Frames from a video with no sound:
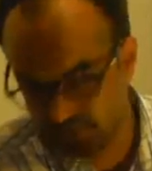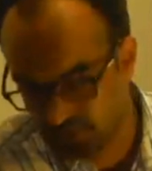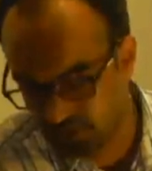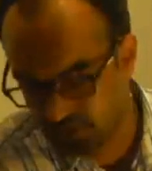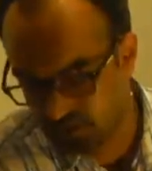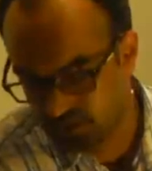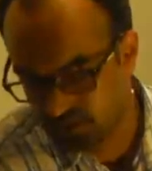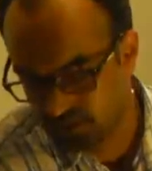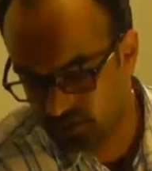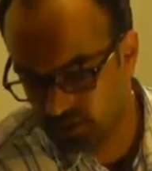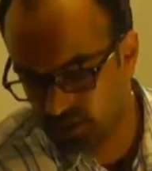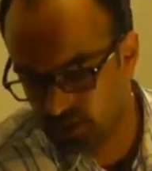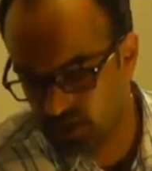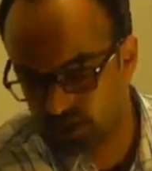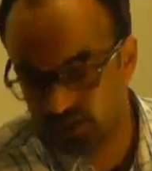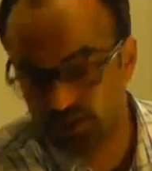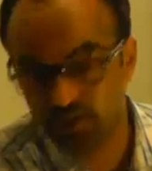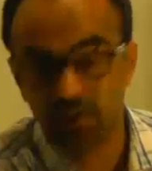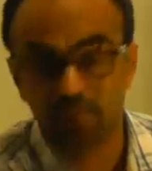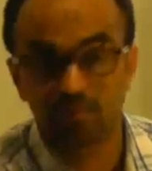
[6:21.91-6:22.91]
This is the
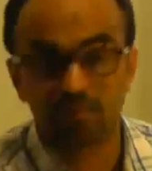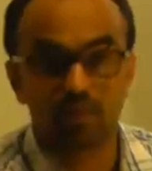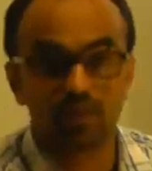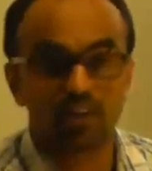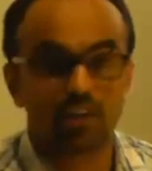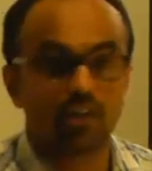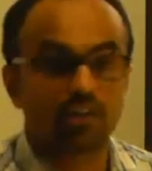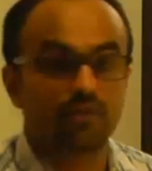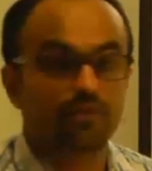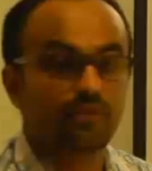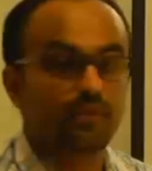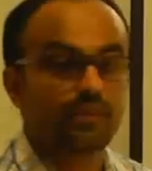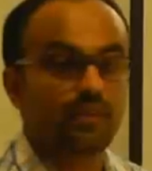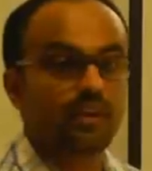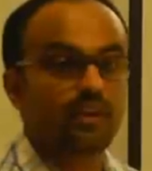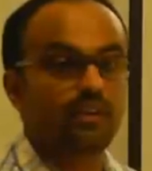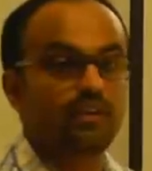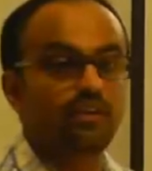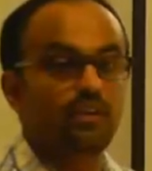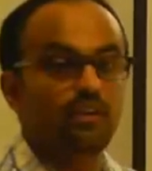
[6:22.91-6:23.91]
last step that you have to
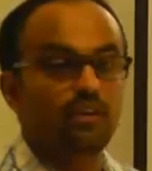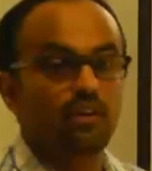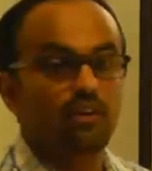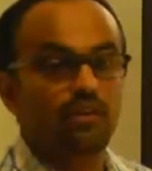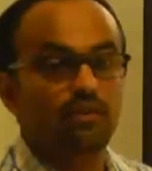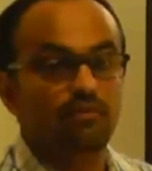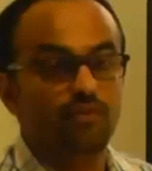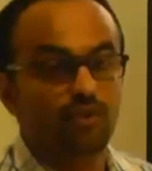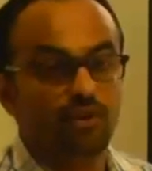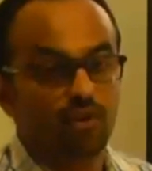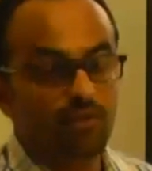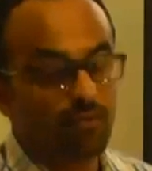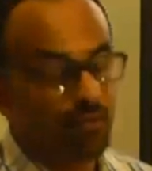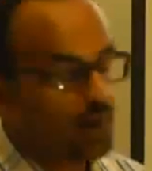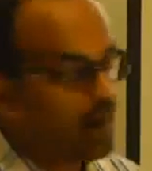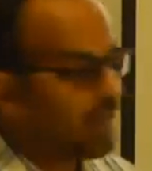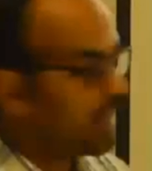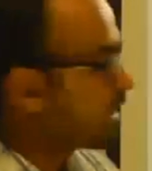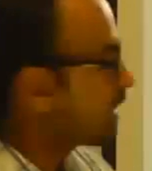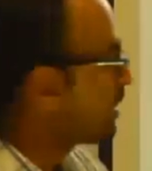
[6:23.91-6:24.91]
take when you are
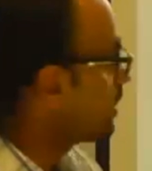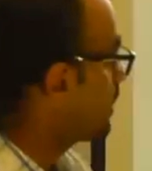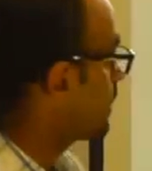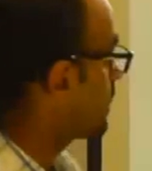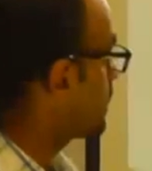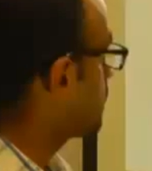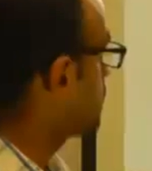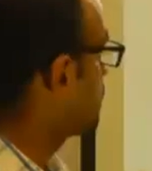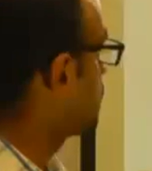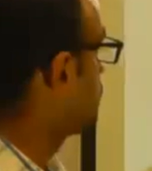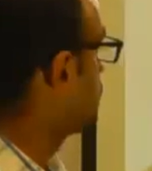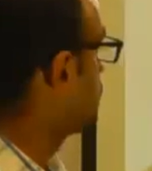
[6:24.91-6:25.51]
planning a letter.